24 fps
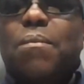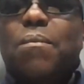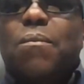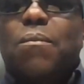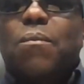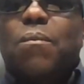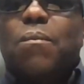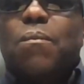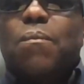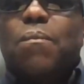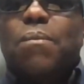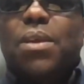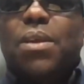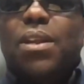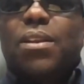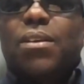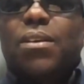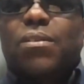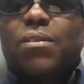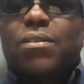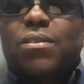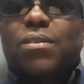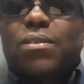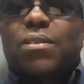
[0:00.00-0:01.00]

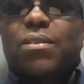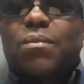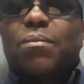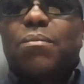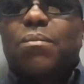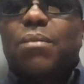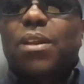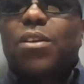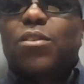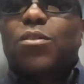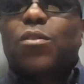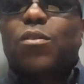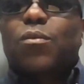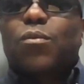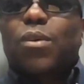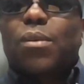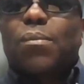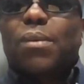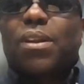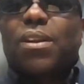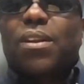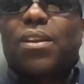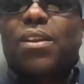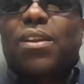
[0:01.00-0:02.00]
millions of
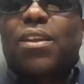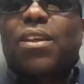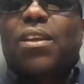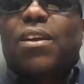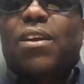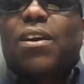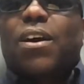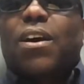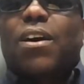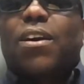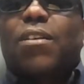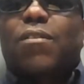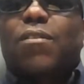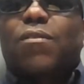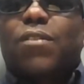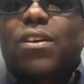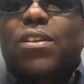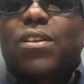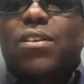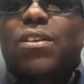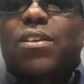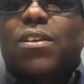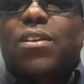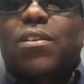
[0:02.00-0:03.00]
women are
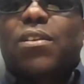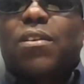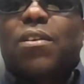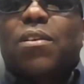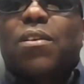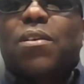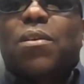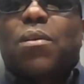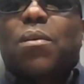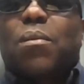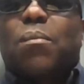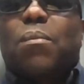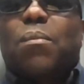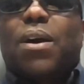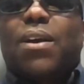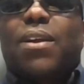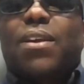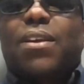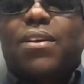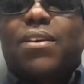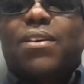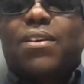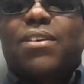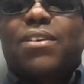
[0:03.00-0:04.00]
affected
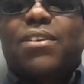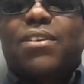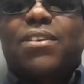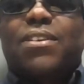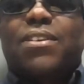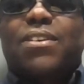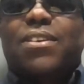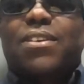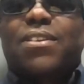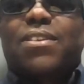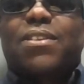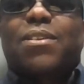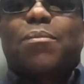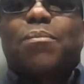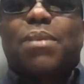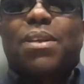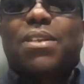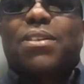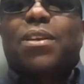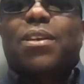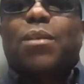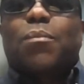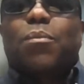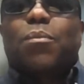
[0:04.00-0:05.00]
by just the
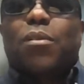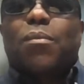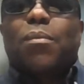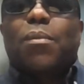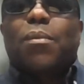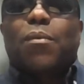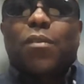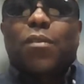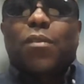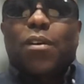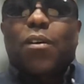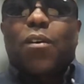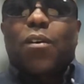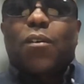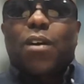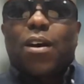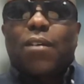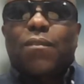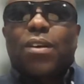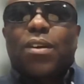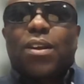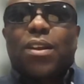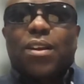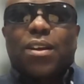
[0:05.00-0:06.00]
basic problem
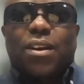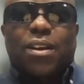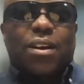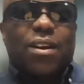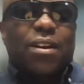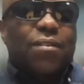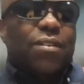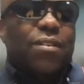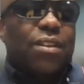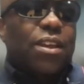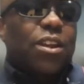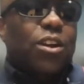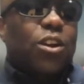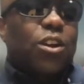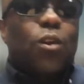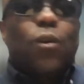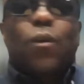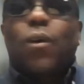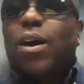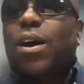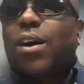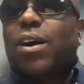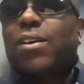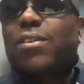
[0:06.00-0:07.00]
of having
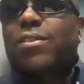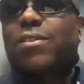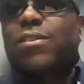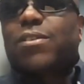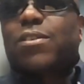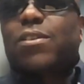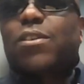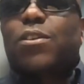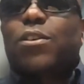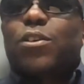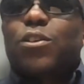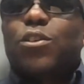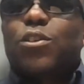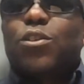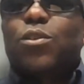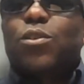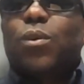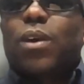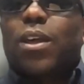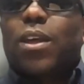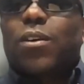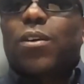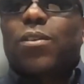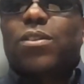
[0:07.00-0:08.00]
no access to
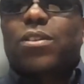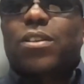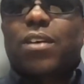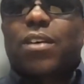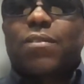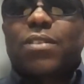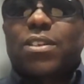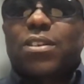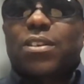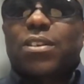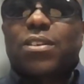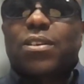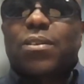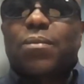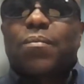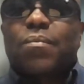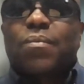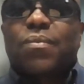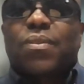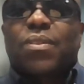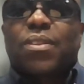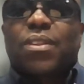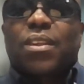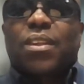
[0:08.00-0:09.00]
health services.
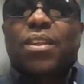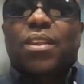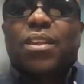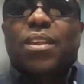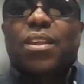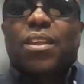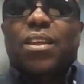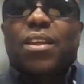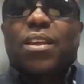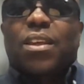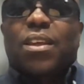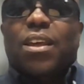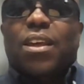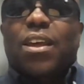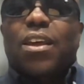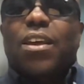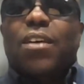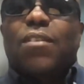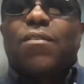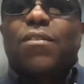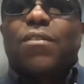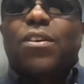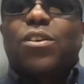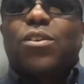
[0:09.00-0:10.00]

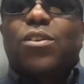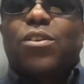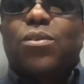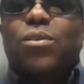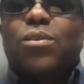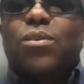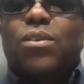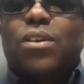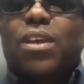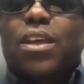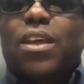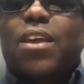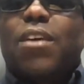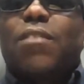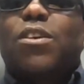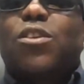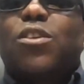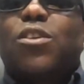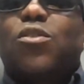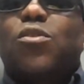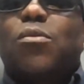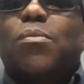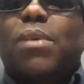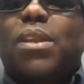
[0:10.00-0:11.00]
Every 2
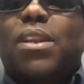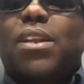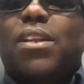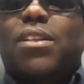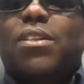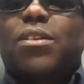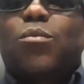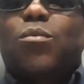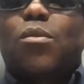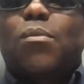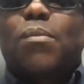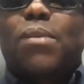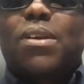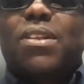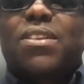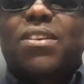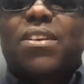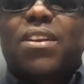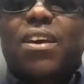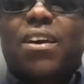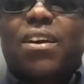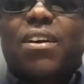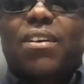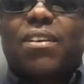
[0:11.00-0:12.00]
minutes, a woman
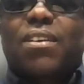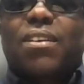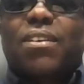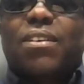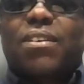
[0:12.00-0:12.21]
die